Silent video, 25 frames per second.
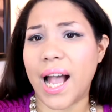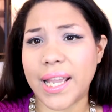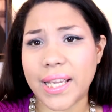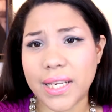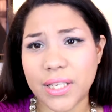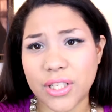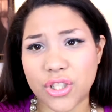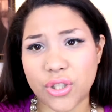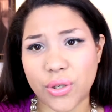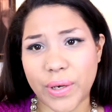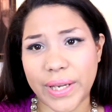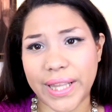I
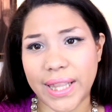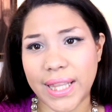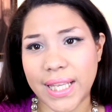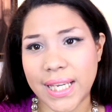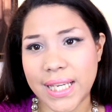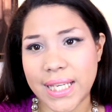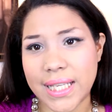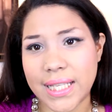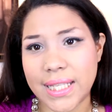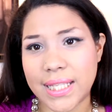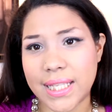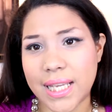enjoyed
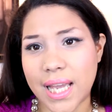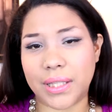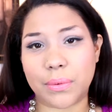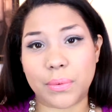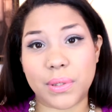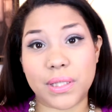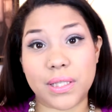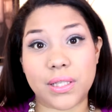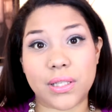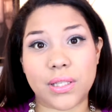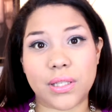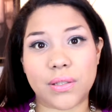this. It
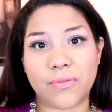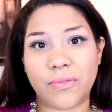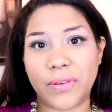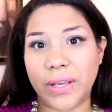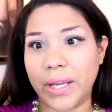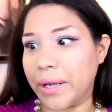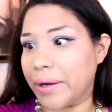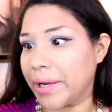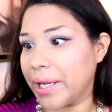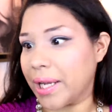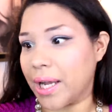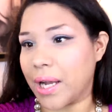was
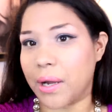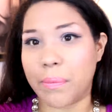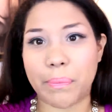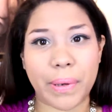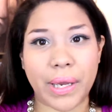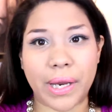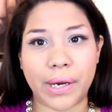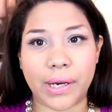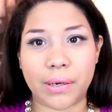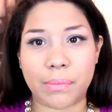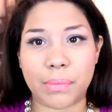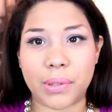very
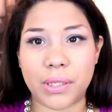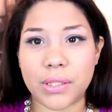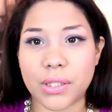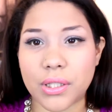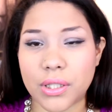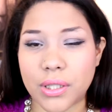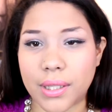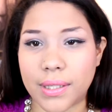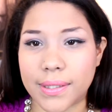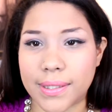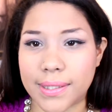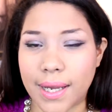comparable
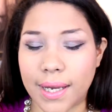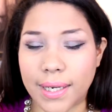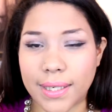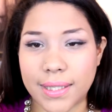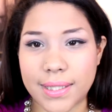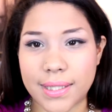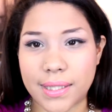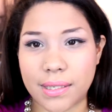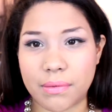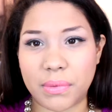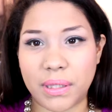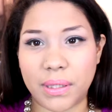to the
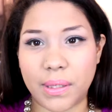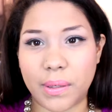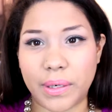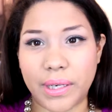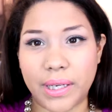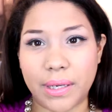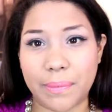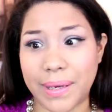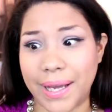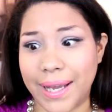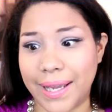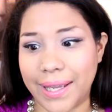Noxzema
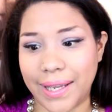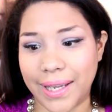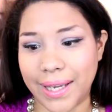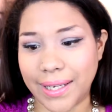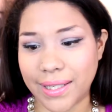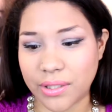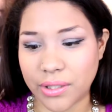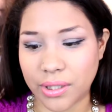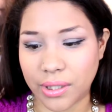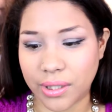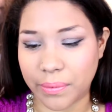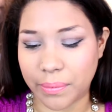cream. I
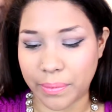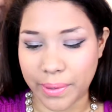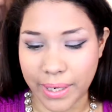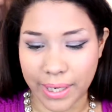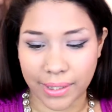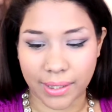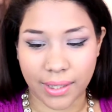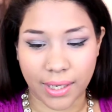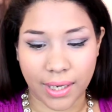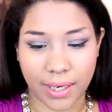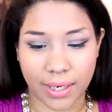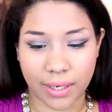actually
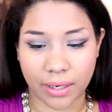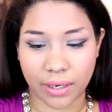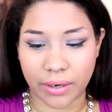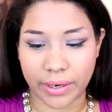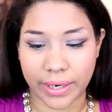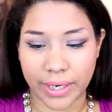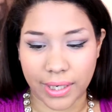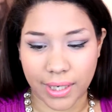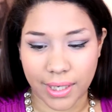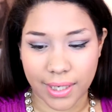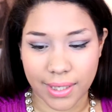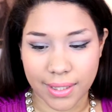read the
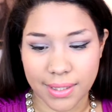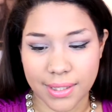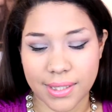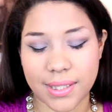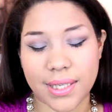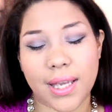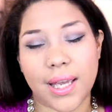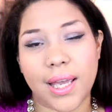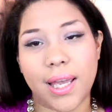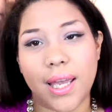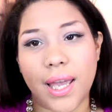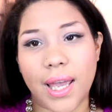ingredients
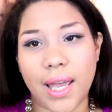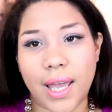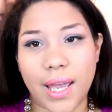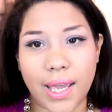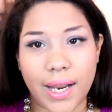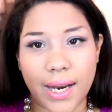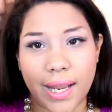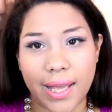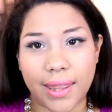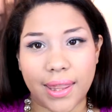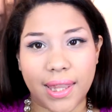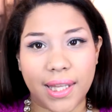
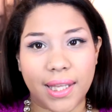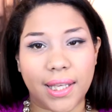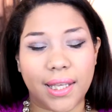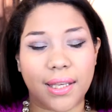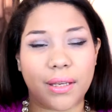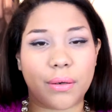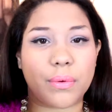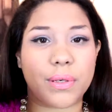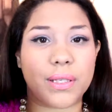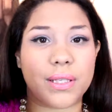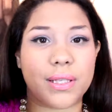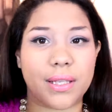and I think
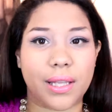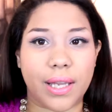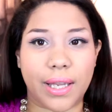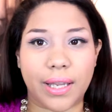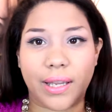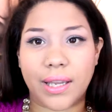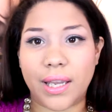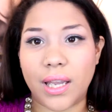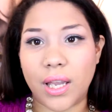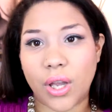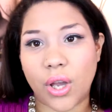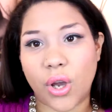it was
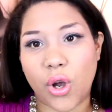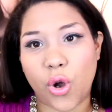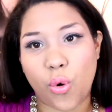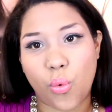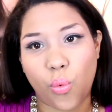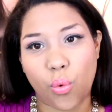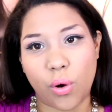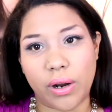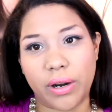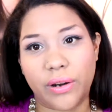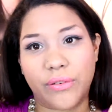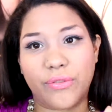like
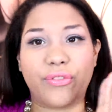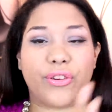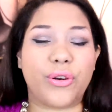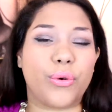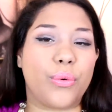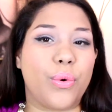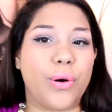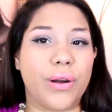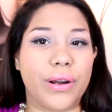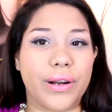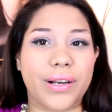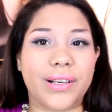word for
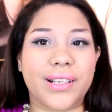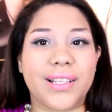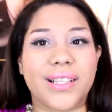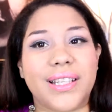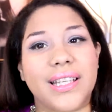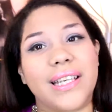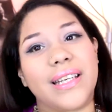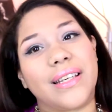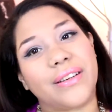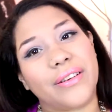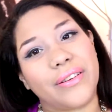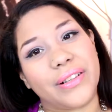word on
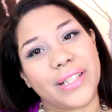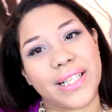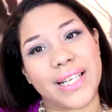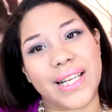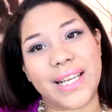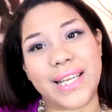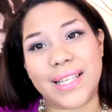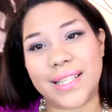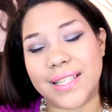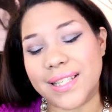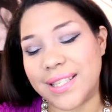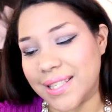the
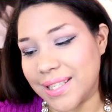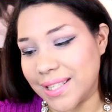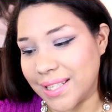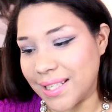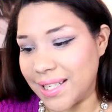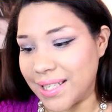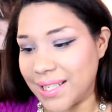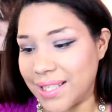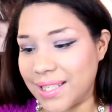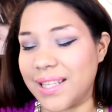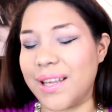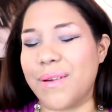ingredients
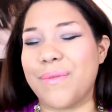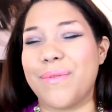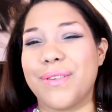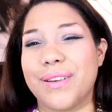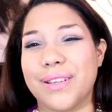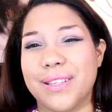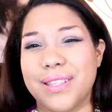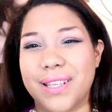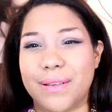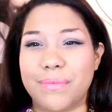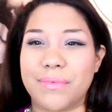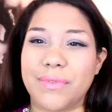list.
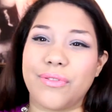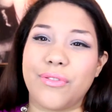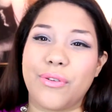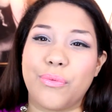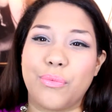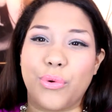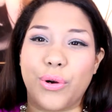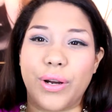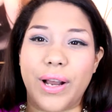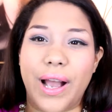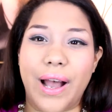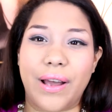Some of them
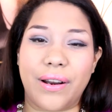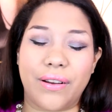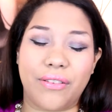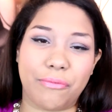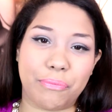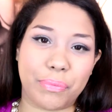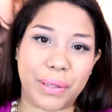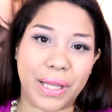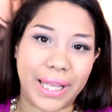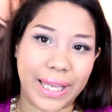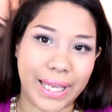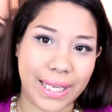were out of
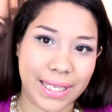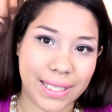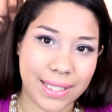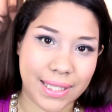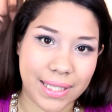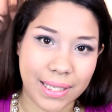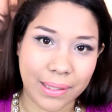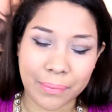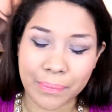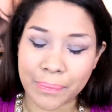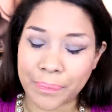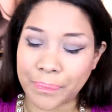
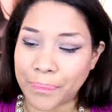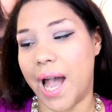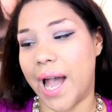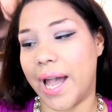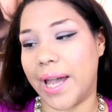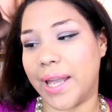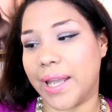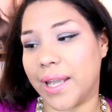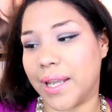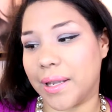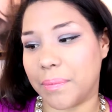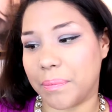place.
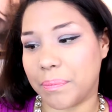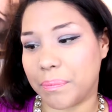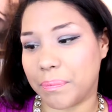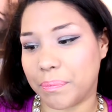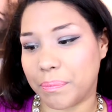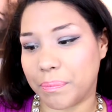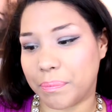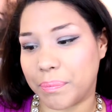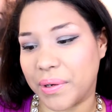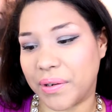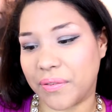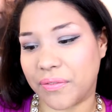I
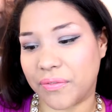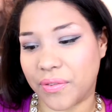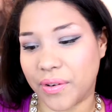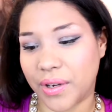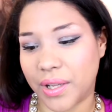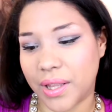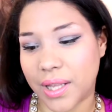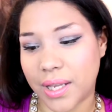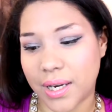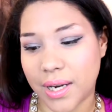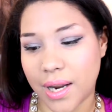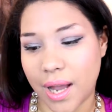prefer
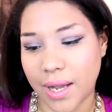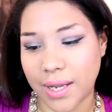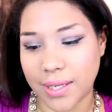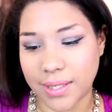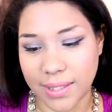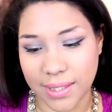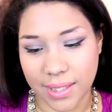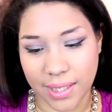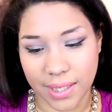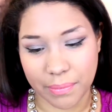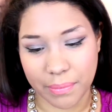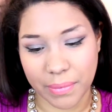the
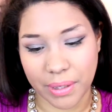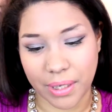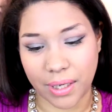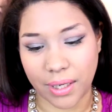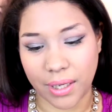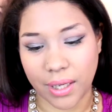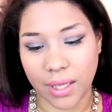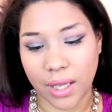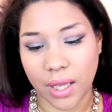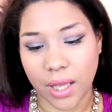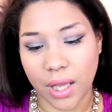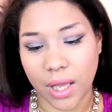
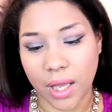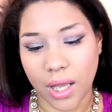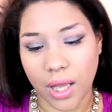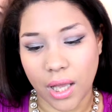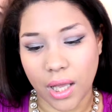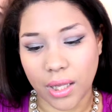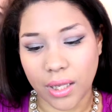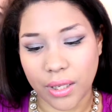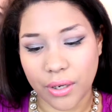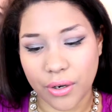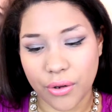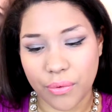Noxzema
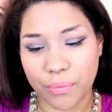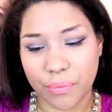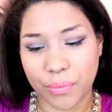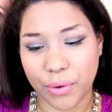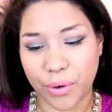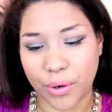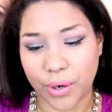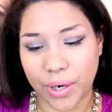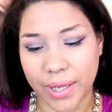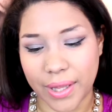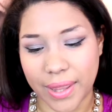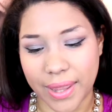a little
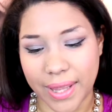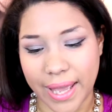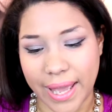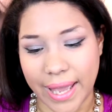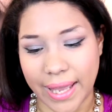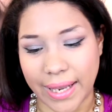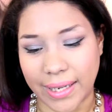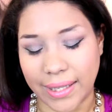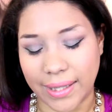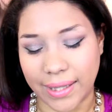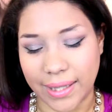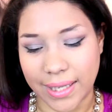more
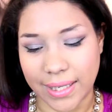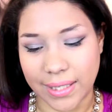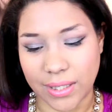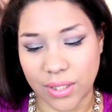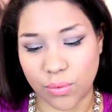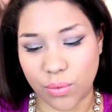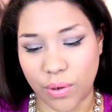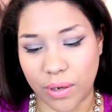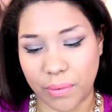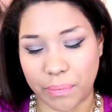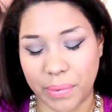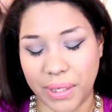than this
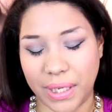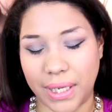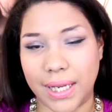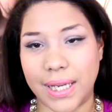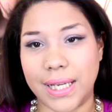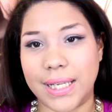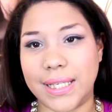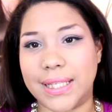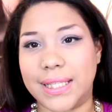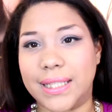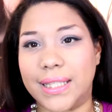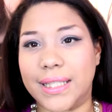one
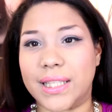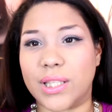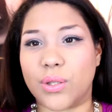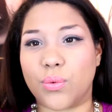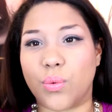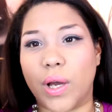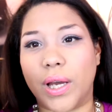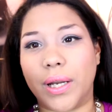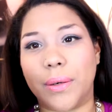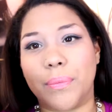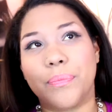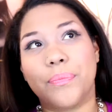because this
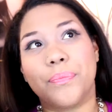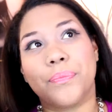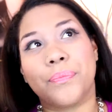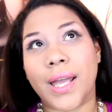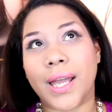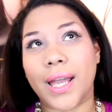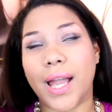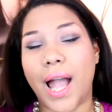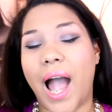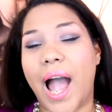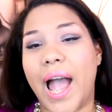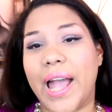one
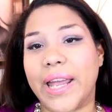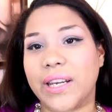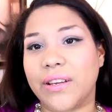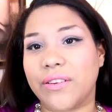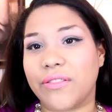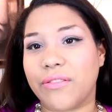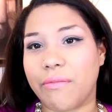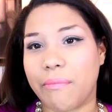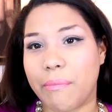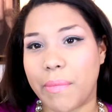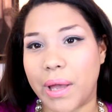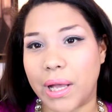kind
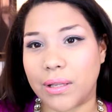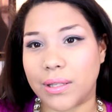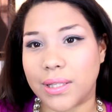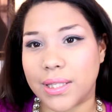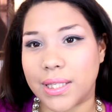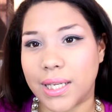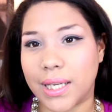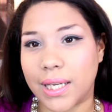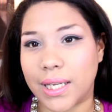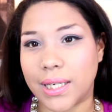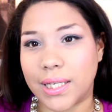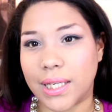of
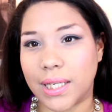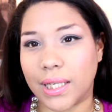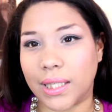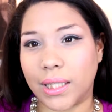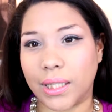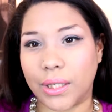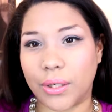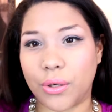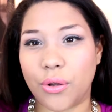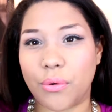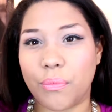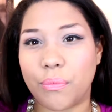melted a
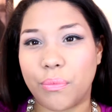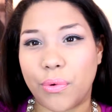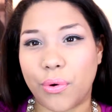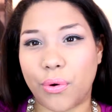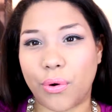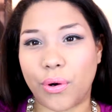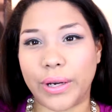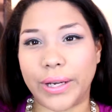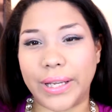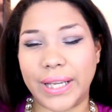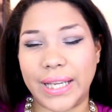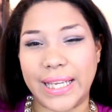little
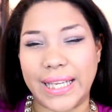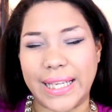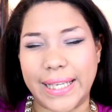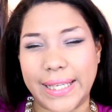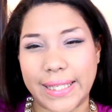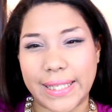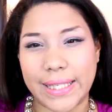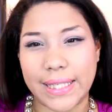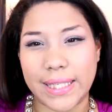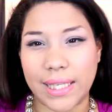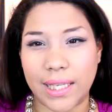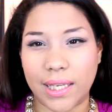more
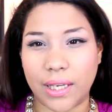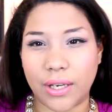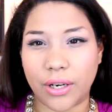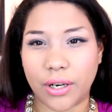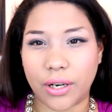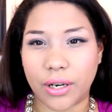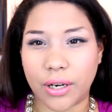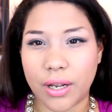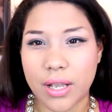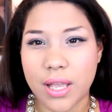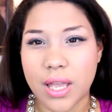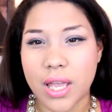
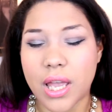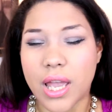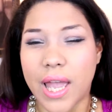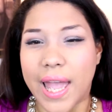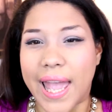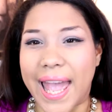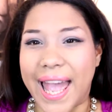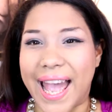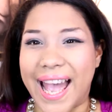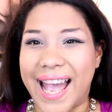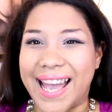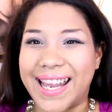easier
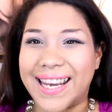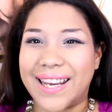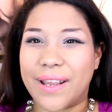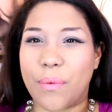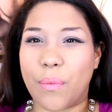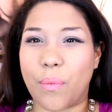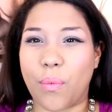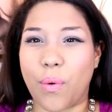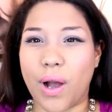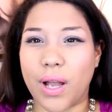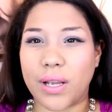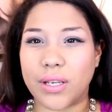and it
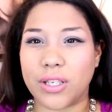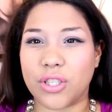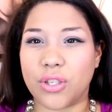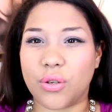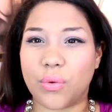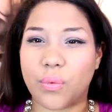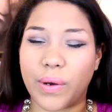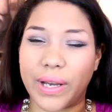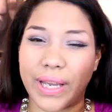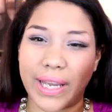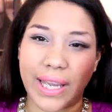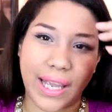washed
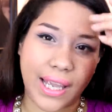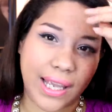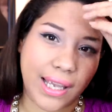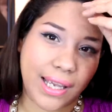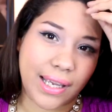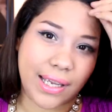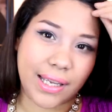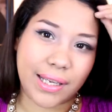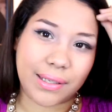away